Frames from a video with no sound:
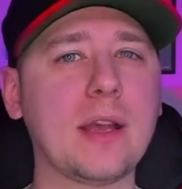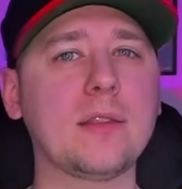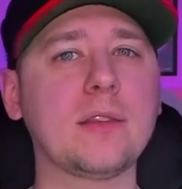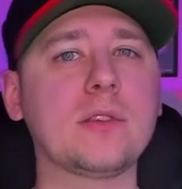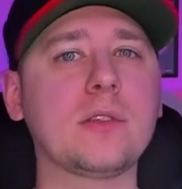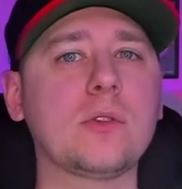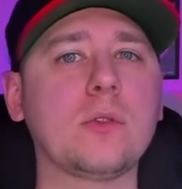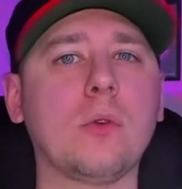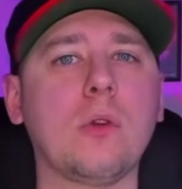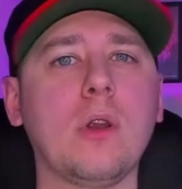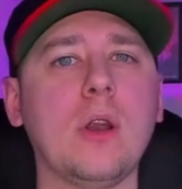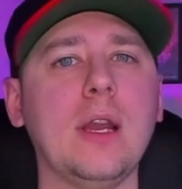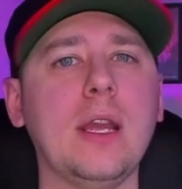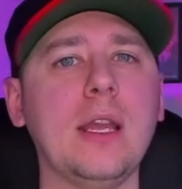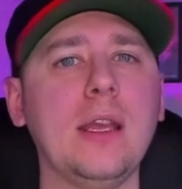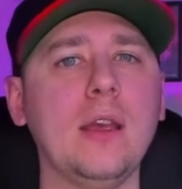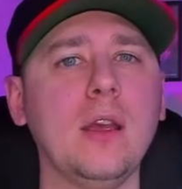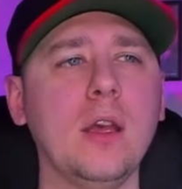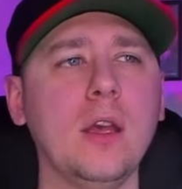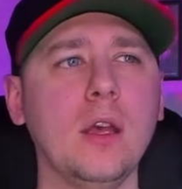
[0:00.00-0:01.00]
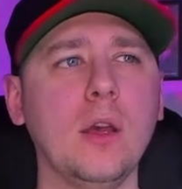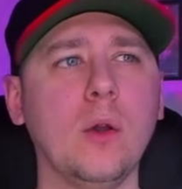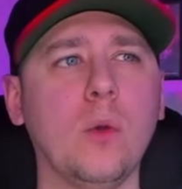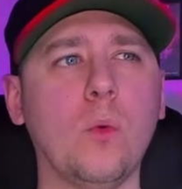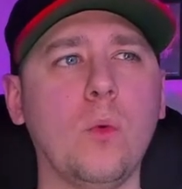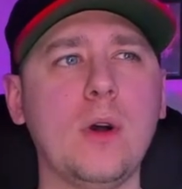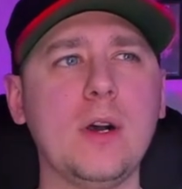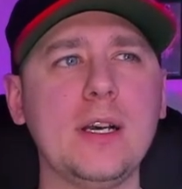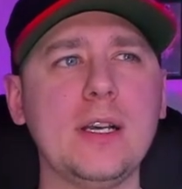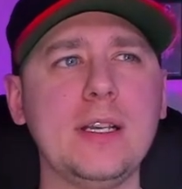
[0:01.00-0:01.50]
the story
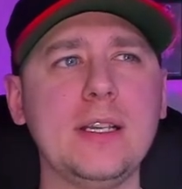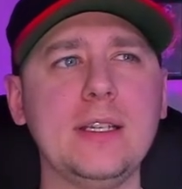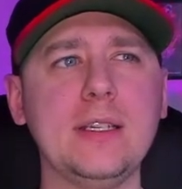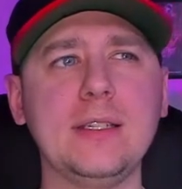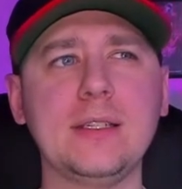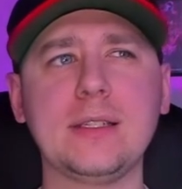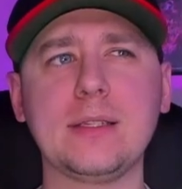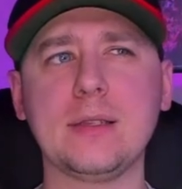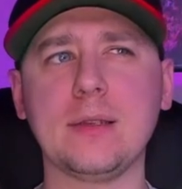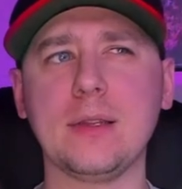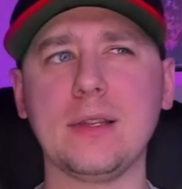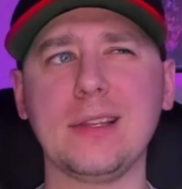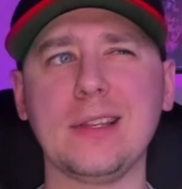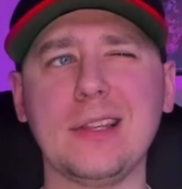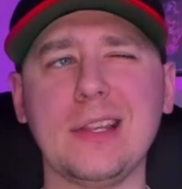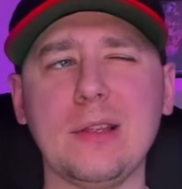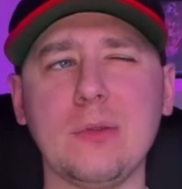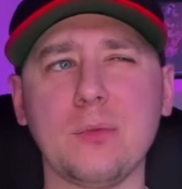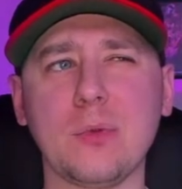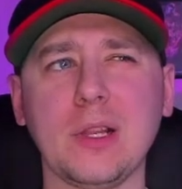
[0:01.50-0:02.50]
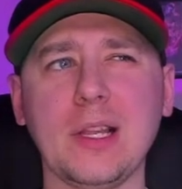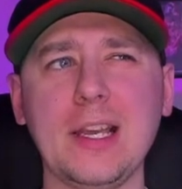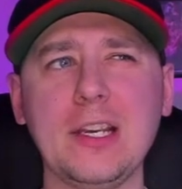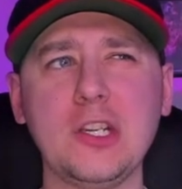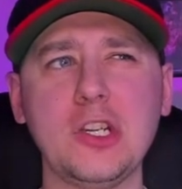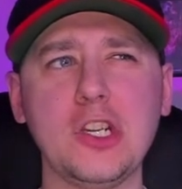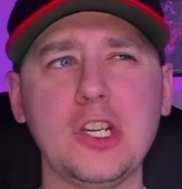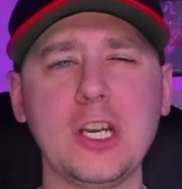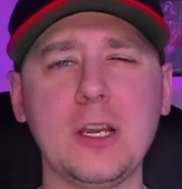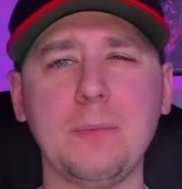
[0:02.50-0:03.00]
was the
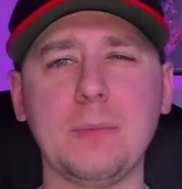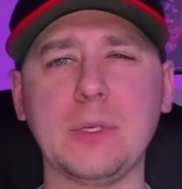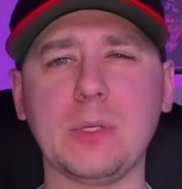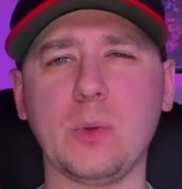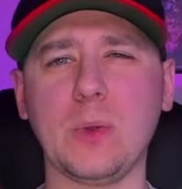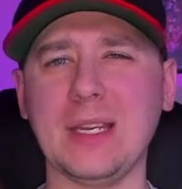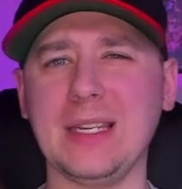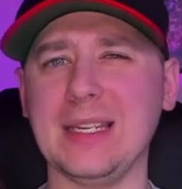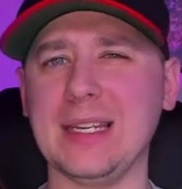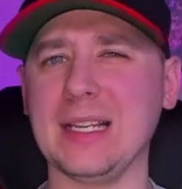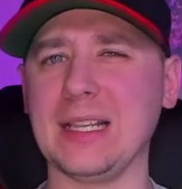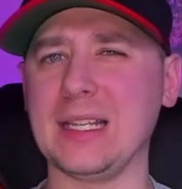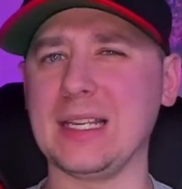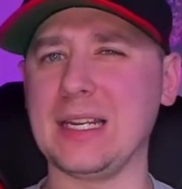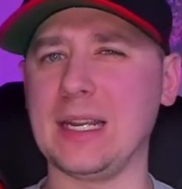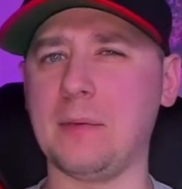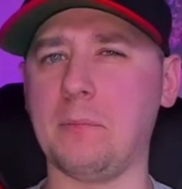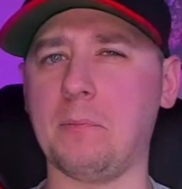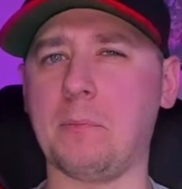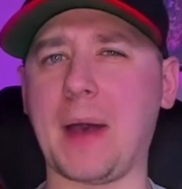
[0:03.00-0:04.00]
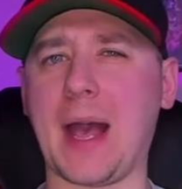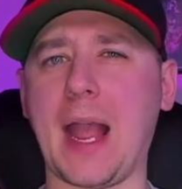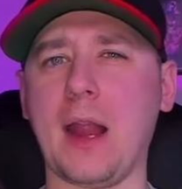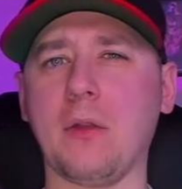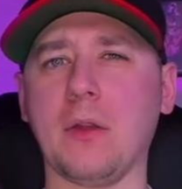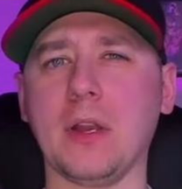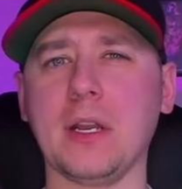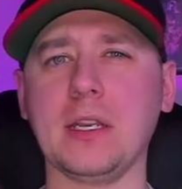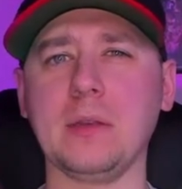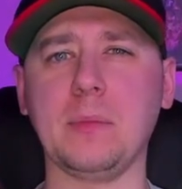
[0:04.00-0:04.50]
relationship between Dylan and
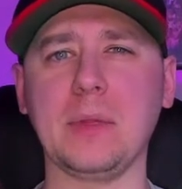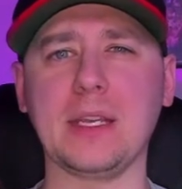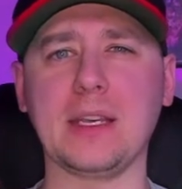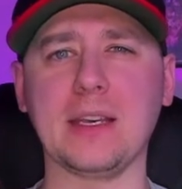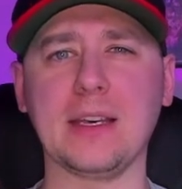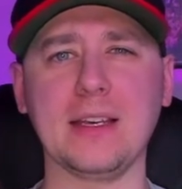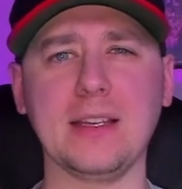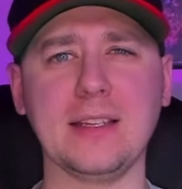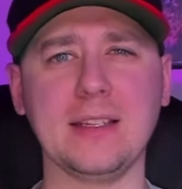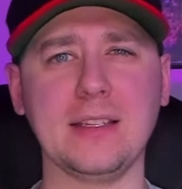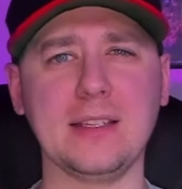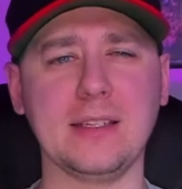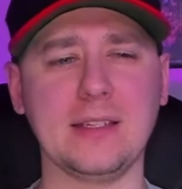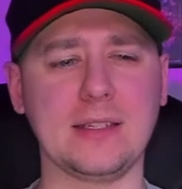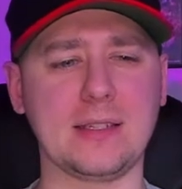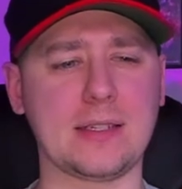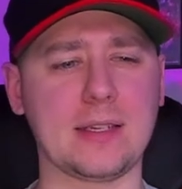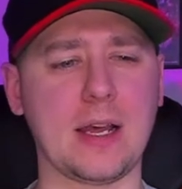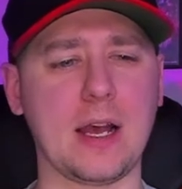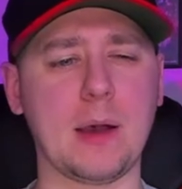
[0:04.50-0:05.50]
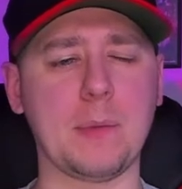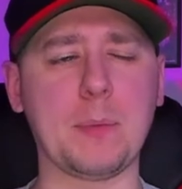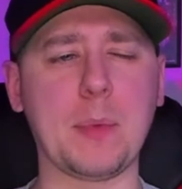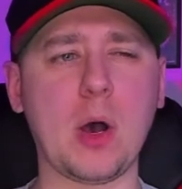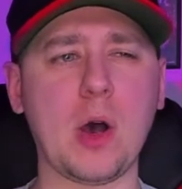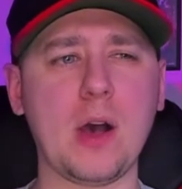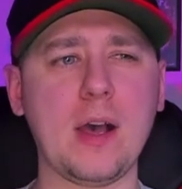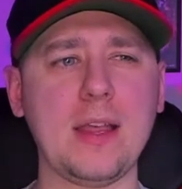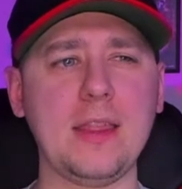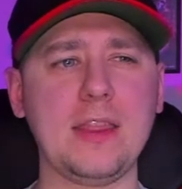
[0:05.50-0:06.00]
Byron because
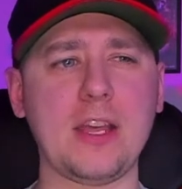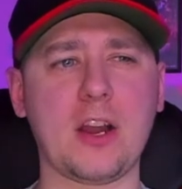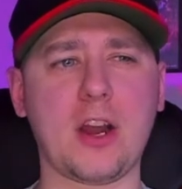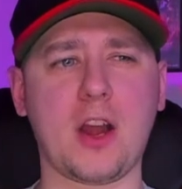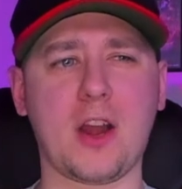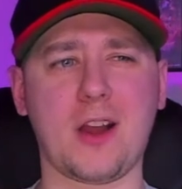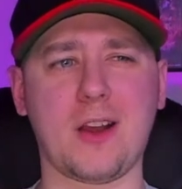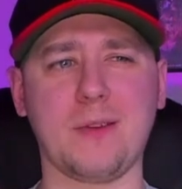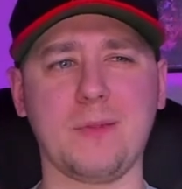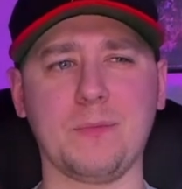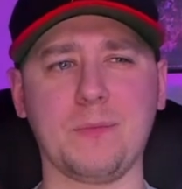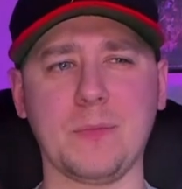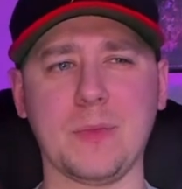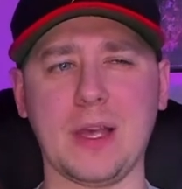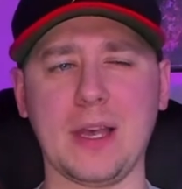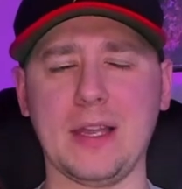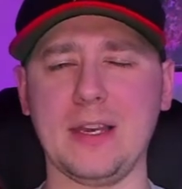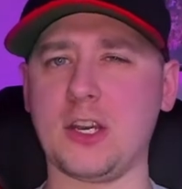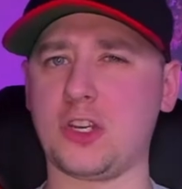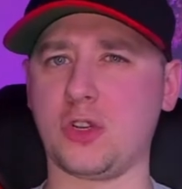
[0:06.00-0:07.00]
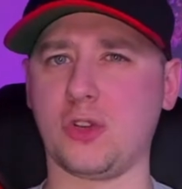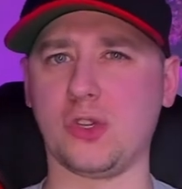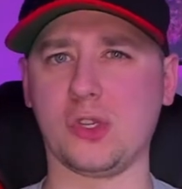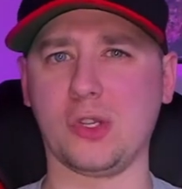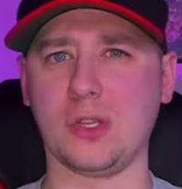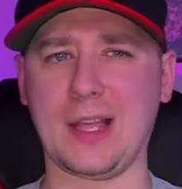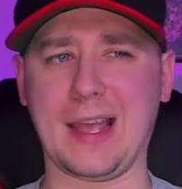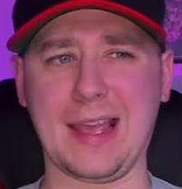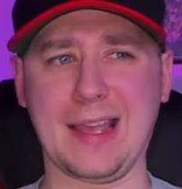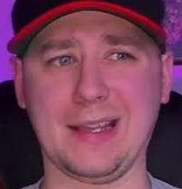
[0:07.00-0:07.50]
upon their
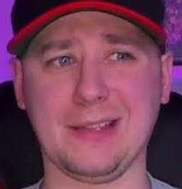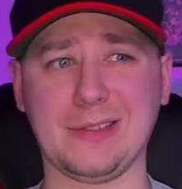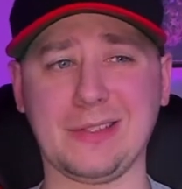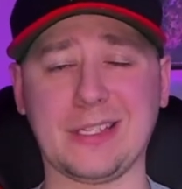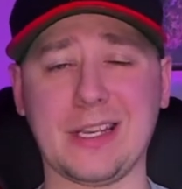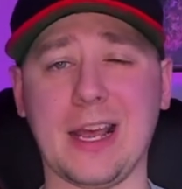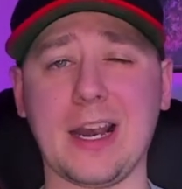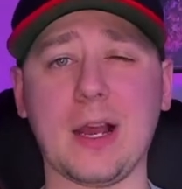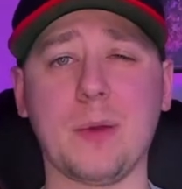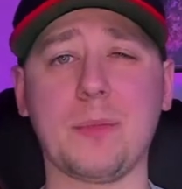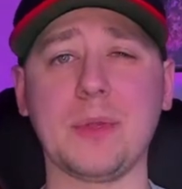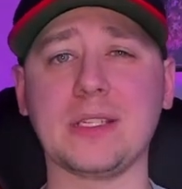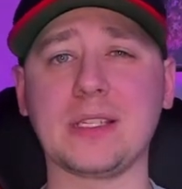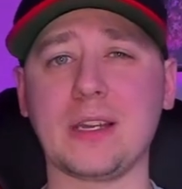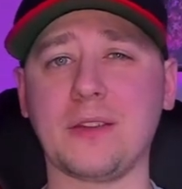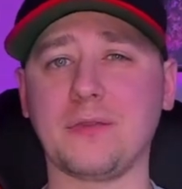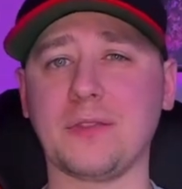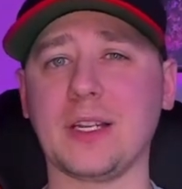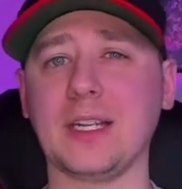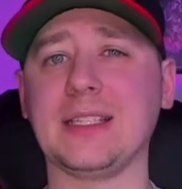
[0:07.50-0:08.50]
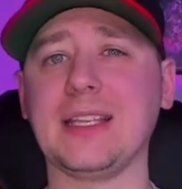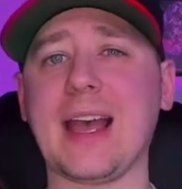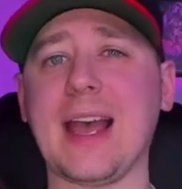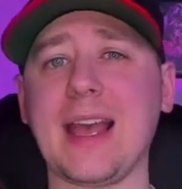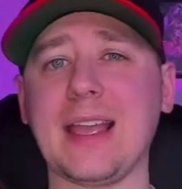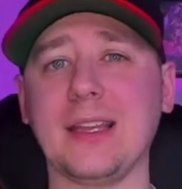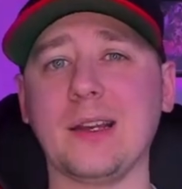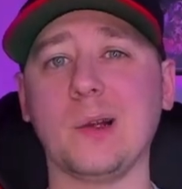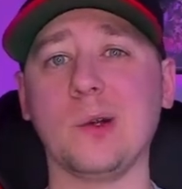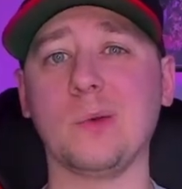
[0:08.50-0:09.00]
initial like setup and stuff like
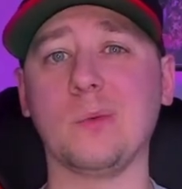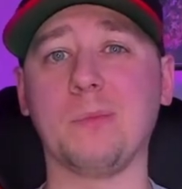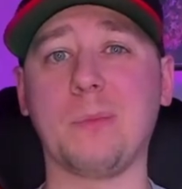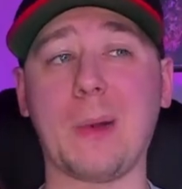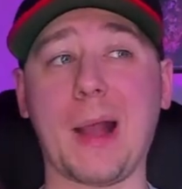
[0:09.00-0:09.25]
that, you know,